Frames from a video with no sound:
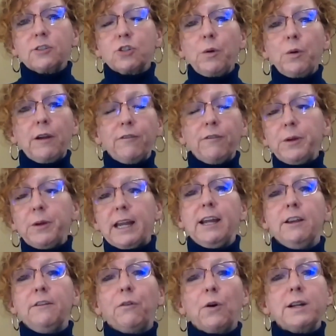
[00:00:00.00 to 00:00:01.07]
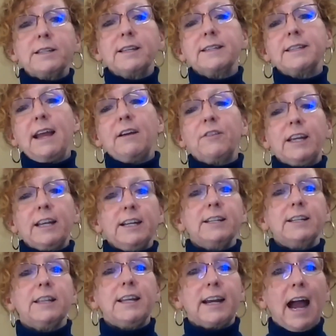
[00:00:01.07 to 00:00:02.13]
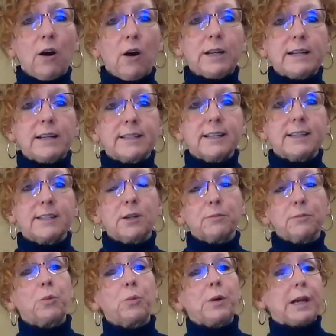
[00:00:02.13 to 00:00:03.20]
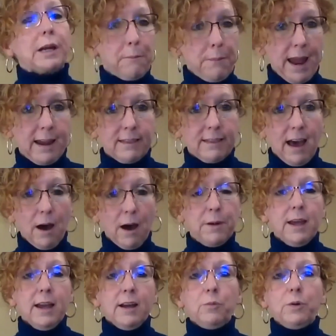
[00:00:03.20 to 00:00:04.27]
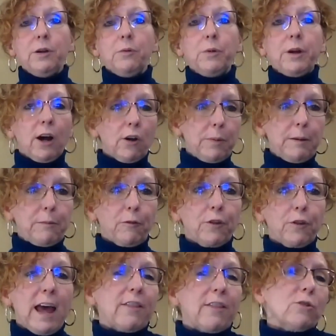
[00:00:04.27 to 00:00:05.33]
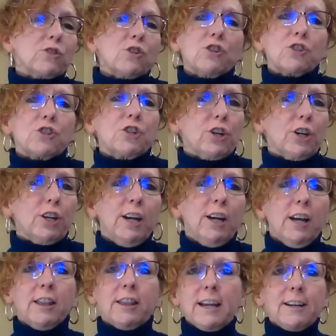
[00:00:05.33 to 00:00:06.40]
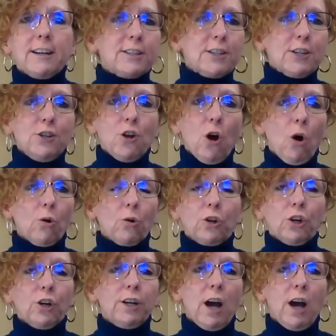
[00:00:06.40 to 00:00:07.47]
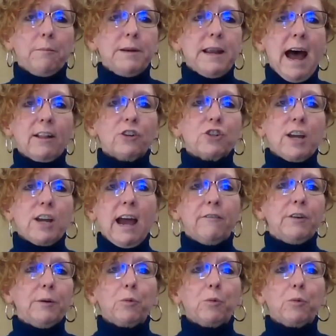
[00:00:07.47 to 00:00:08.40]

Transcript: So we get invoices, they have to get into the accounting system so we can pay them. We hire people for that. Those are just good things to know, good knowledge to have.